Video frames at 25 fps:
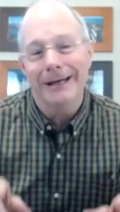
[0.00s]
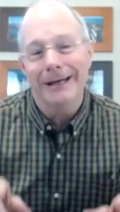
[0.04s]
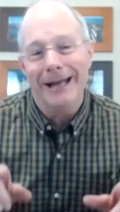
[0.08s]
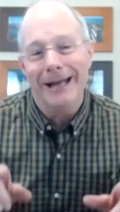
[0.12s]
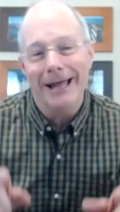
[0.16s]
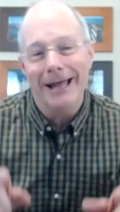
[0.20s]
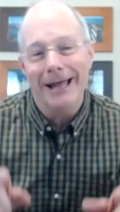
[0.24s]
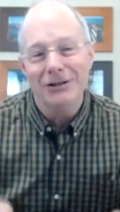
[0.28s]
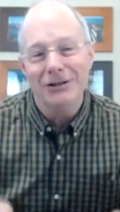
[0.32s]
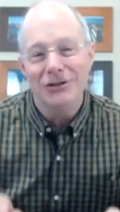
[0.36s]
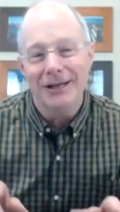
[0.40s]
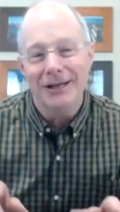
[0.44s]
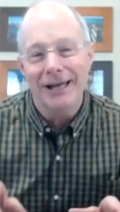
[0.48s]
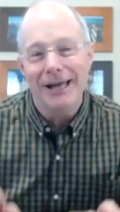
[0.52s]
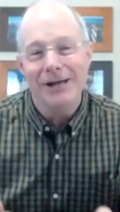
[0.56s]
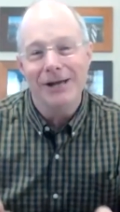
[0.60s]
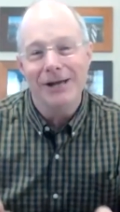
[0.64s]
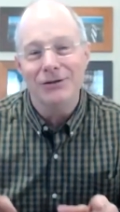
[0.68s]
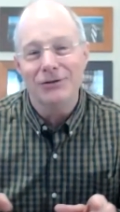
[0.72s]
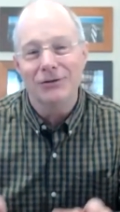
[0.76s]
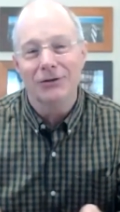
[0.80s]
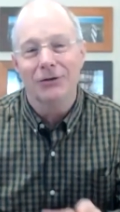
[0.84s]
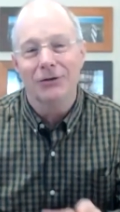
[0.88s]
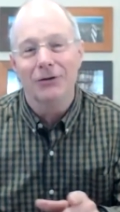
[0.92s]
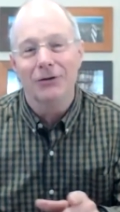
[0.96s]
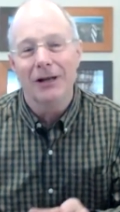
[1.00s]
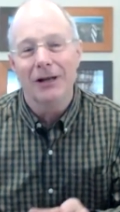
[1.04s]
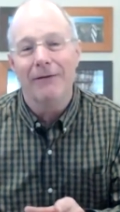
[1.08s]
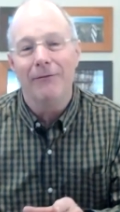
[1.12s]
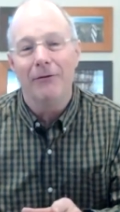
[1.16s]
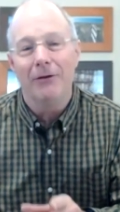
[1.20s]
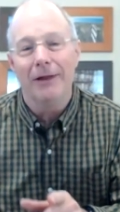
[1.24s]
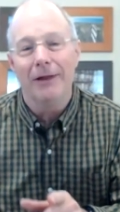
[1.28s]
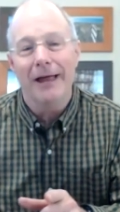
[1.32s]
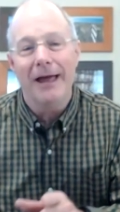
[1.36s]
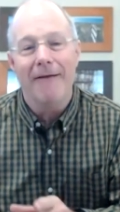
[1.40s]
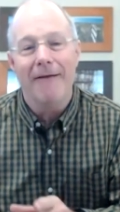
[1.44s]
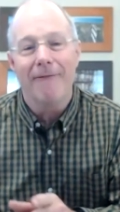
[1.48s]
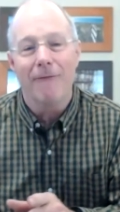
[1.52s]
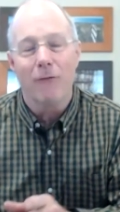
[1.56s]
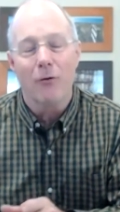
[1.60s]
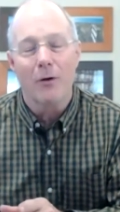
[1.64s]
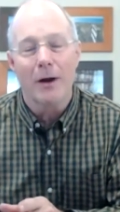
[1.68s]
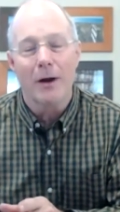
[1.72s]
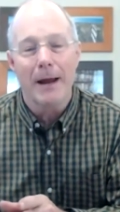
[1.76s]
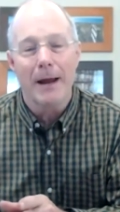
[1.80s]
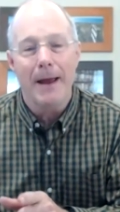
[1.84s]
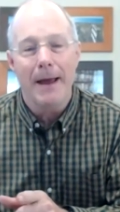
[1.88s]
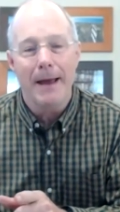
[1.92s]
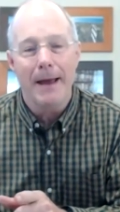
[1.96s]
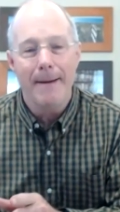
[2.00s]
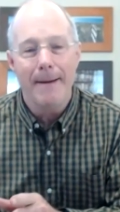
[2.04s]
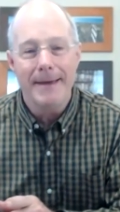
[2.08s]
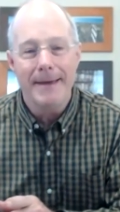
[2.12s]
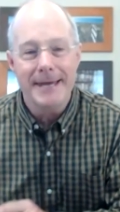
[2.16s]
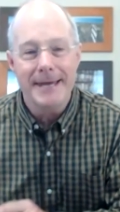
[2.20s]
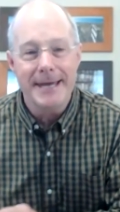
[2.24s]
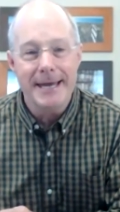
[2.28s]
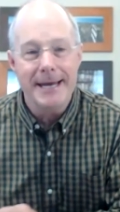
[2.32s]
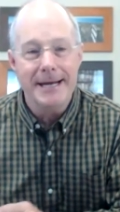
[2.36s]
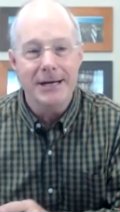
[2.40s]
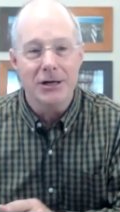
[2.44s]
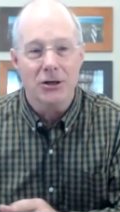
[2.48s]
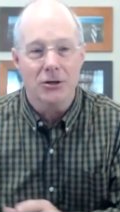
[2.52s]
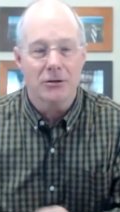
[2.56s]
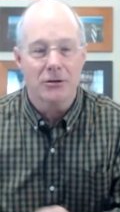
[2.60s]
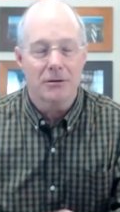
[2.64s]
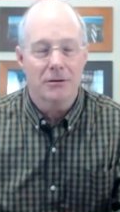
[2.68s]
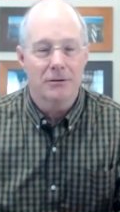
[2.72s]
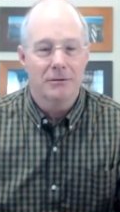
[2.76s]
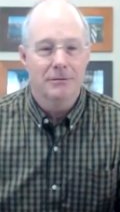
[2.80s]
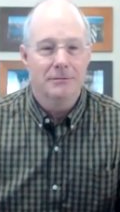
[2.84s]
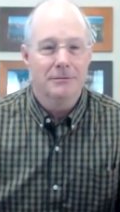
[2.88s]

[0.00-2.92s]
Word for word: an educational level every year.